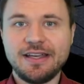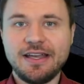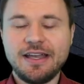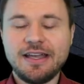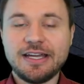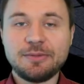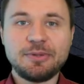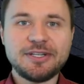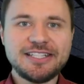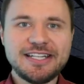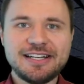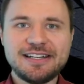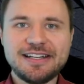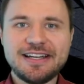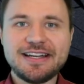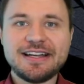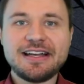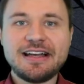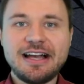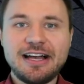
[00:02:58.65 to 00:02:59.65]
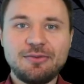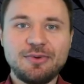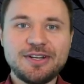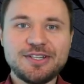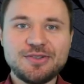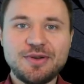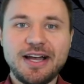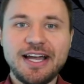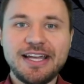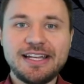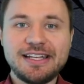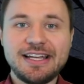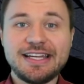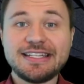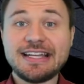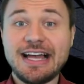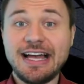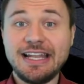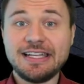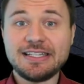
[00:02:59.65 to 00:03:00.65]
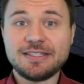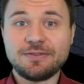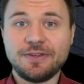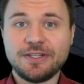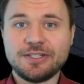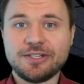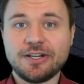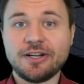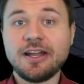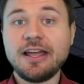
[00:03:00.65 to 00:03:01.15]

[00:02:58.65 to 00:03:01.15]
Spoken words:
In particular, I want to highlight Alice Fitter